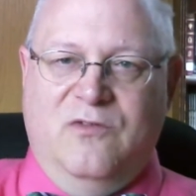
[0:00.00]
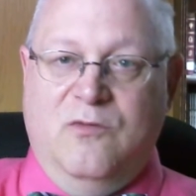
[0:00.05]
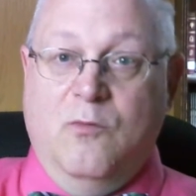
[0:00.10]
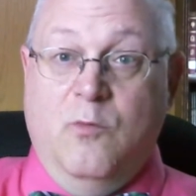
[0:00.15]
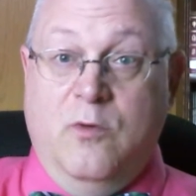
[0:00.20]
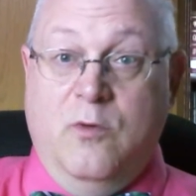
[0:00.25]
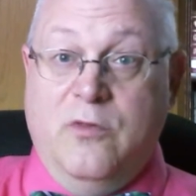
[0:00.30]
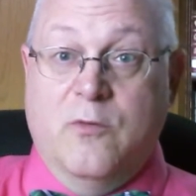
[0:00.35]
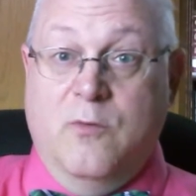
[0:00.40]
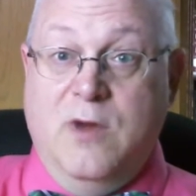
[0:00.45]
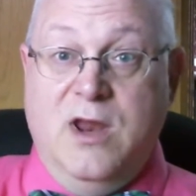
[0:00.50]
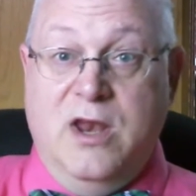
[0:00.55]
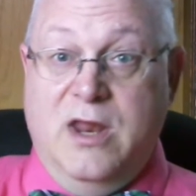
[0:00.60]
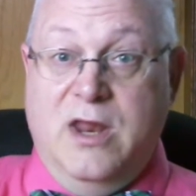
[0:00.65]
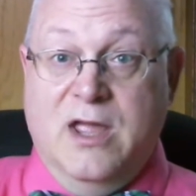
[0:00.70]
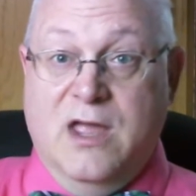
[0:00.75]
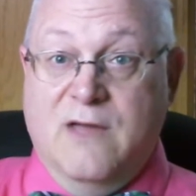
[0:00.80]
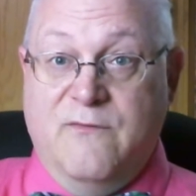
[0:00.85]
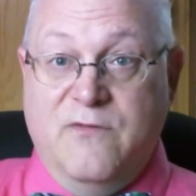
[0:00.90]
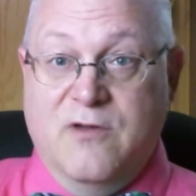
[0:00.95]
with the
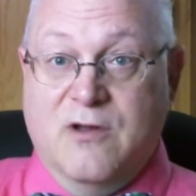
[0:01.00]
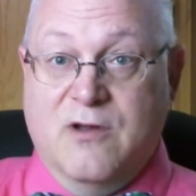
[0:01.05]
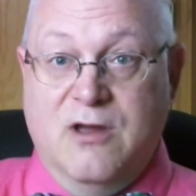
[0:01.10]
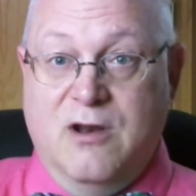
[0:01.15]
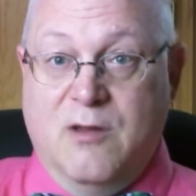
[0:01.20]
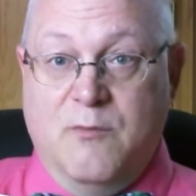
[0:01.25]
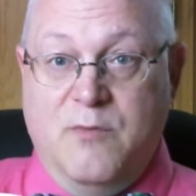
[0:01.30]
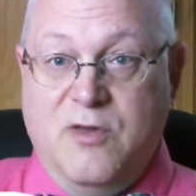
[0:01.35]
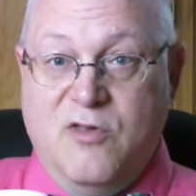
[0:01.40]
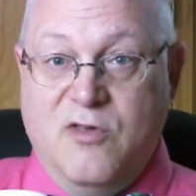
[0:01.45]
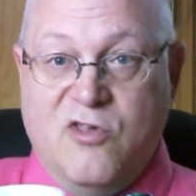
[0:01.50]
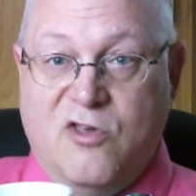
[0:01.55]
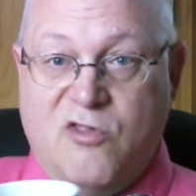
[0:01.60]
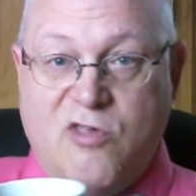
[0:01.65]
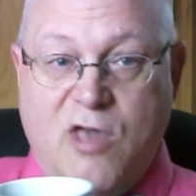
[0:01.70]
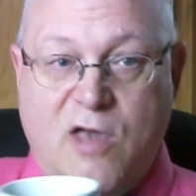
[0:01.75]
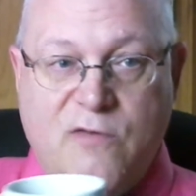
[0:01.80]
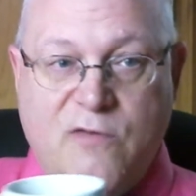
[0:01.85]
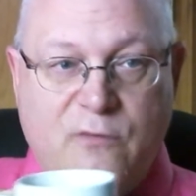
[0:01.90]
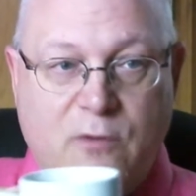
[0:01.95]
reading if you're going to be
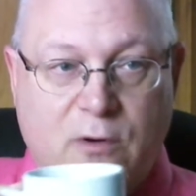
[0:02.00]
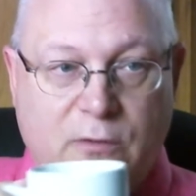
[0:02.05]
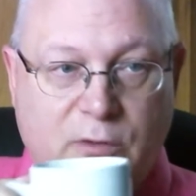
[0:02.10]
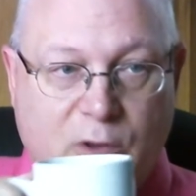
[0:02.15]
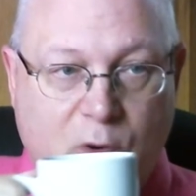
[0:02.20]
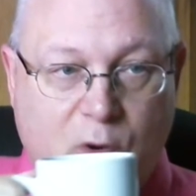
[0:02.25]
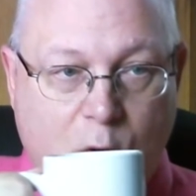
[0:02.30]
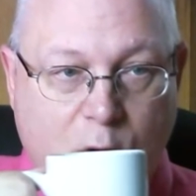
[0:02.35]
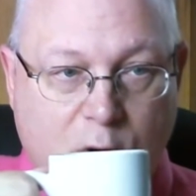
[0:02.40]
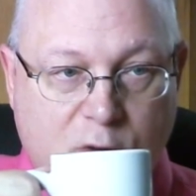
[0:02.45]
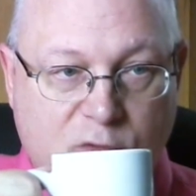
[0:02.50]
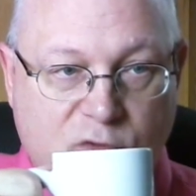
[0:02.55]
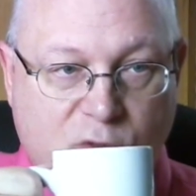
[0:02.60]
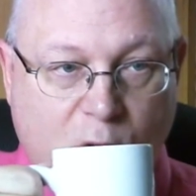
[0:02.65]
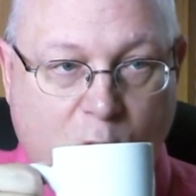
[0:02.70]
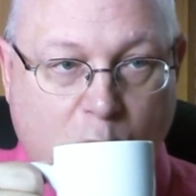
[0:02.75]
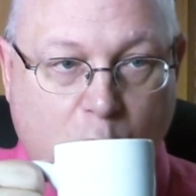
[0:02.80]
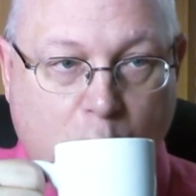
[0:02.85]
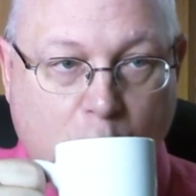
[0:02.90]
successful in the course.